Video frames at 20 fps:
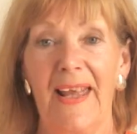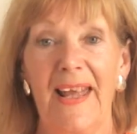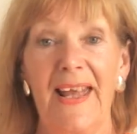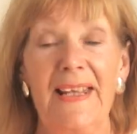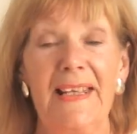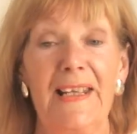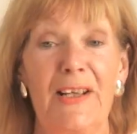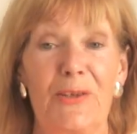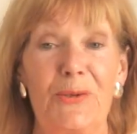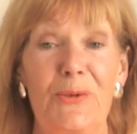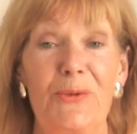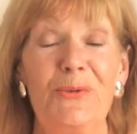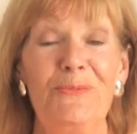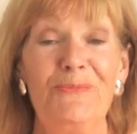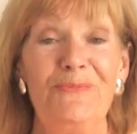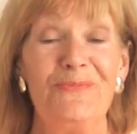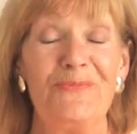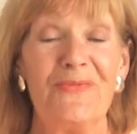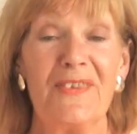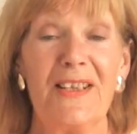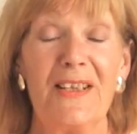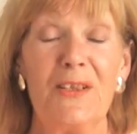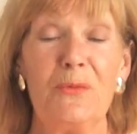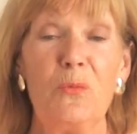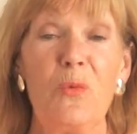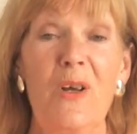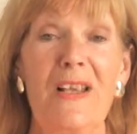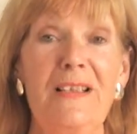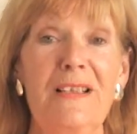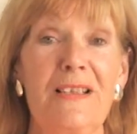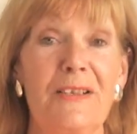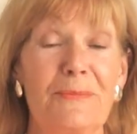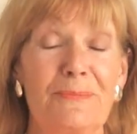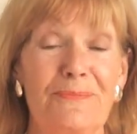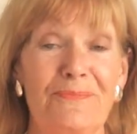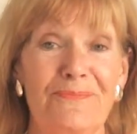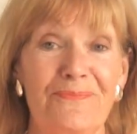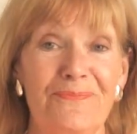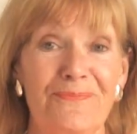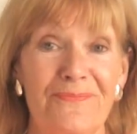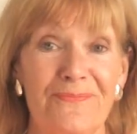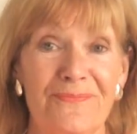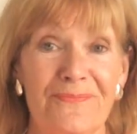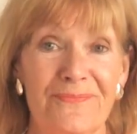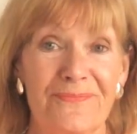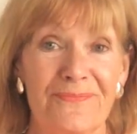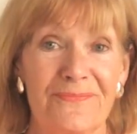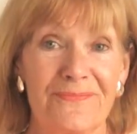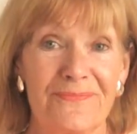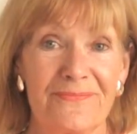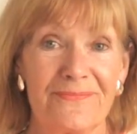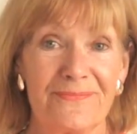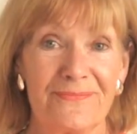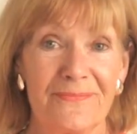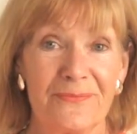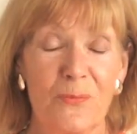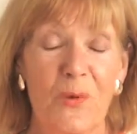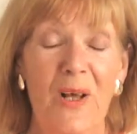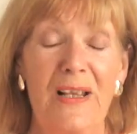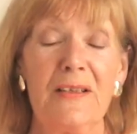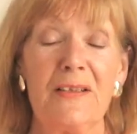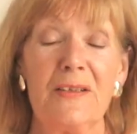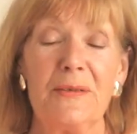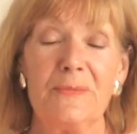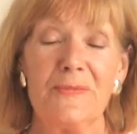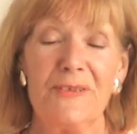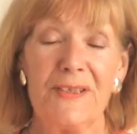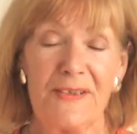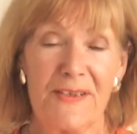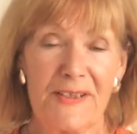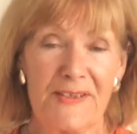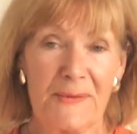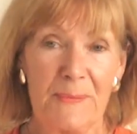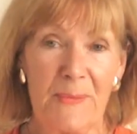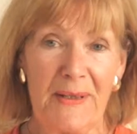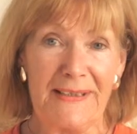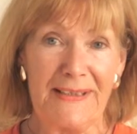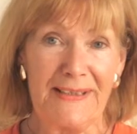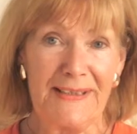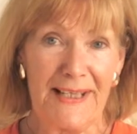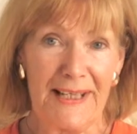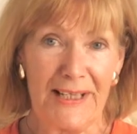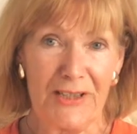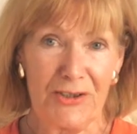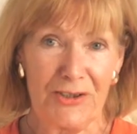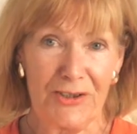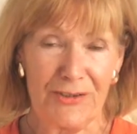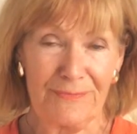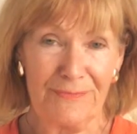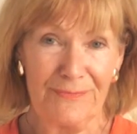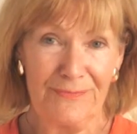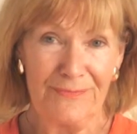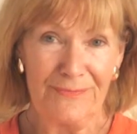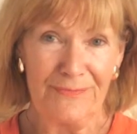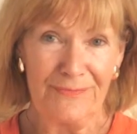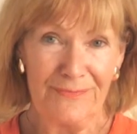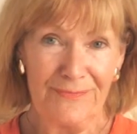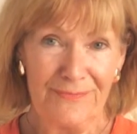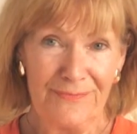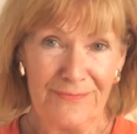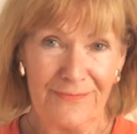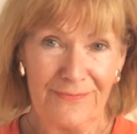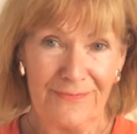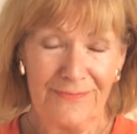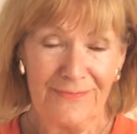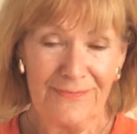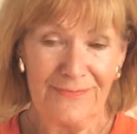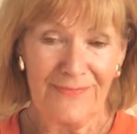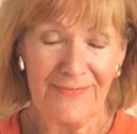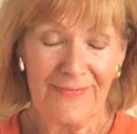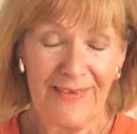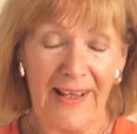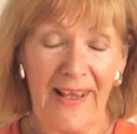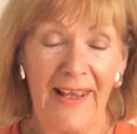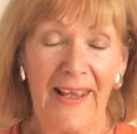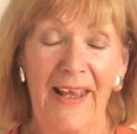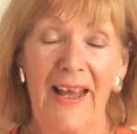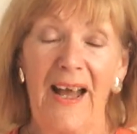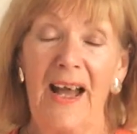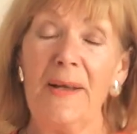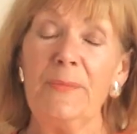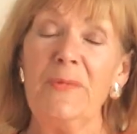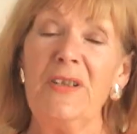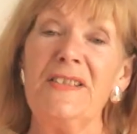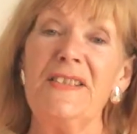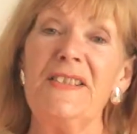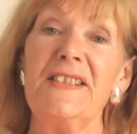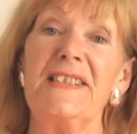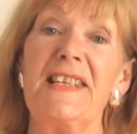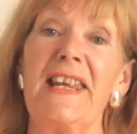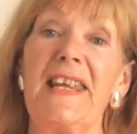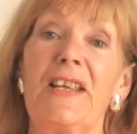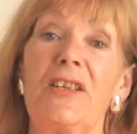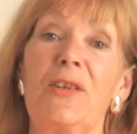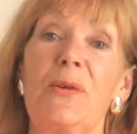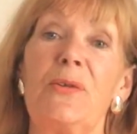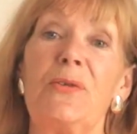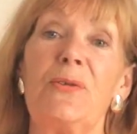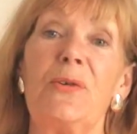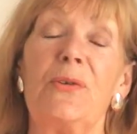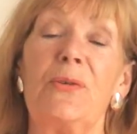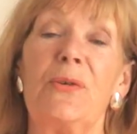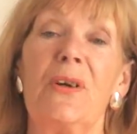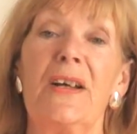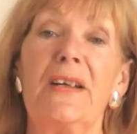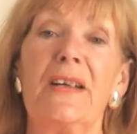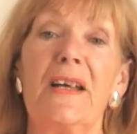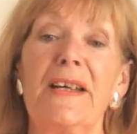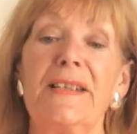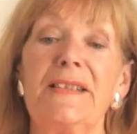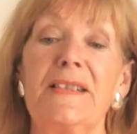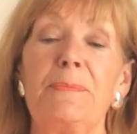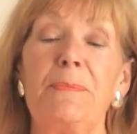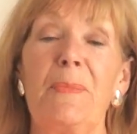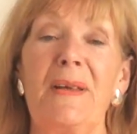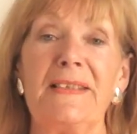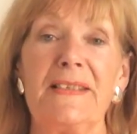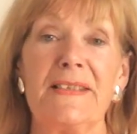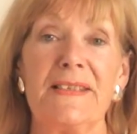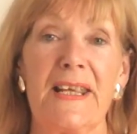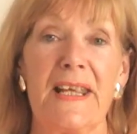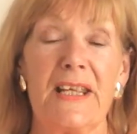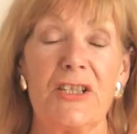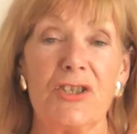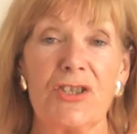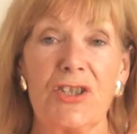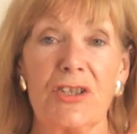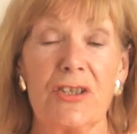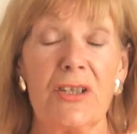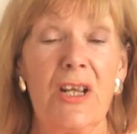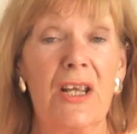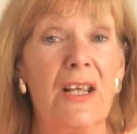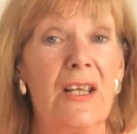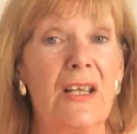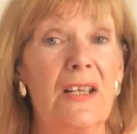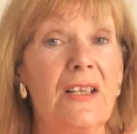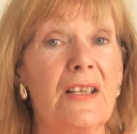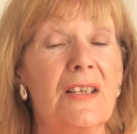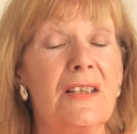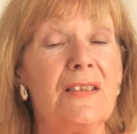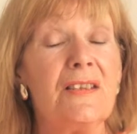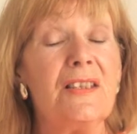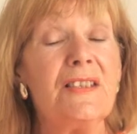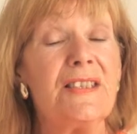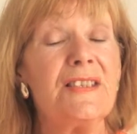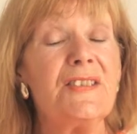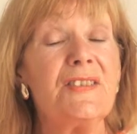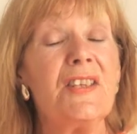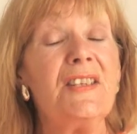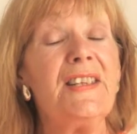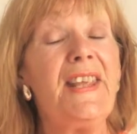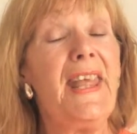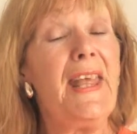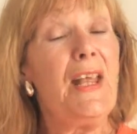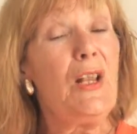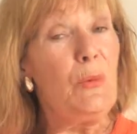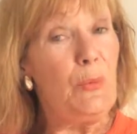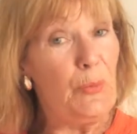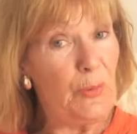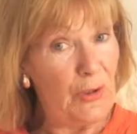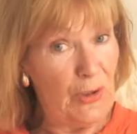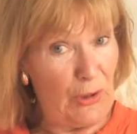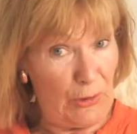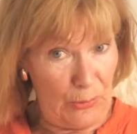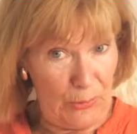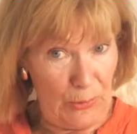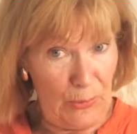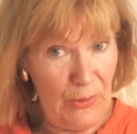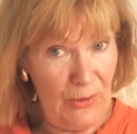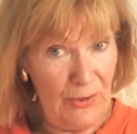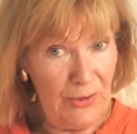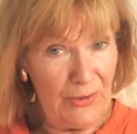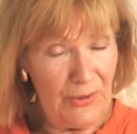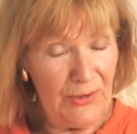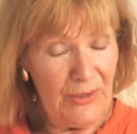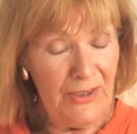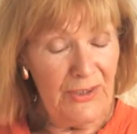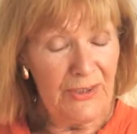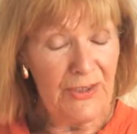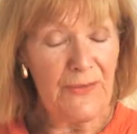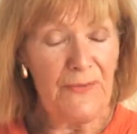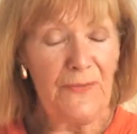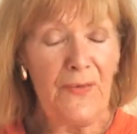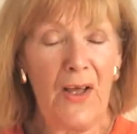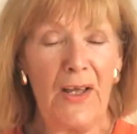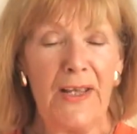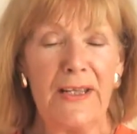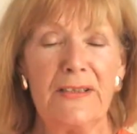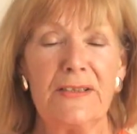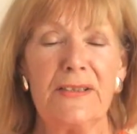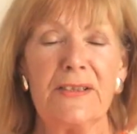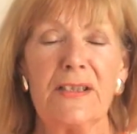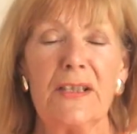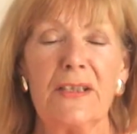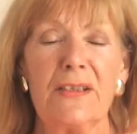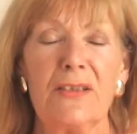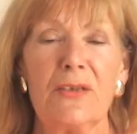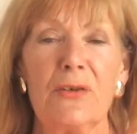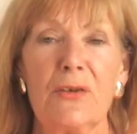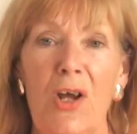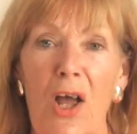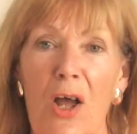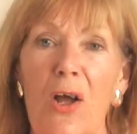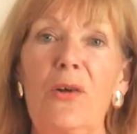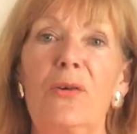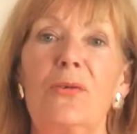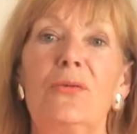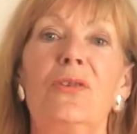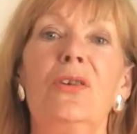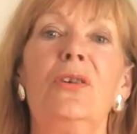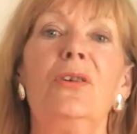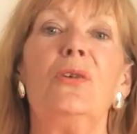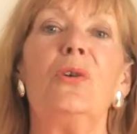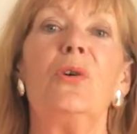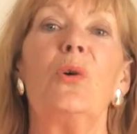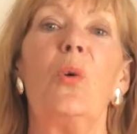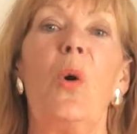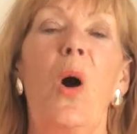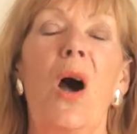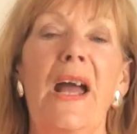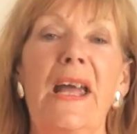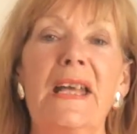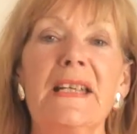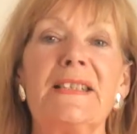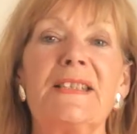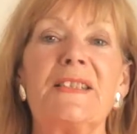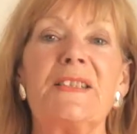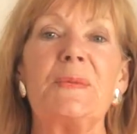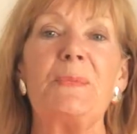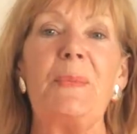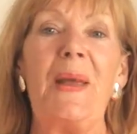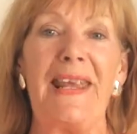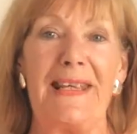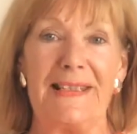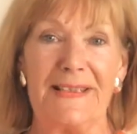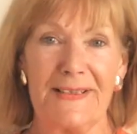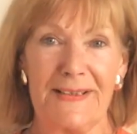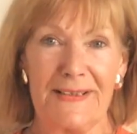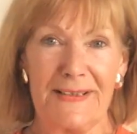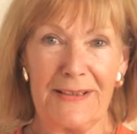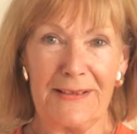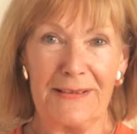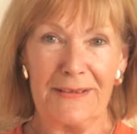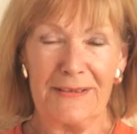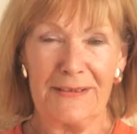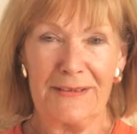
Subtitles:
Hello and welcome. Welcome to this meditation. I'm going to take you through a guided meditation that is going to help you to find your own quiet space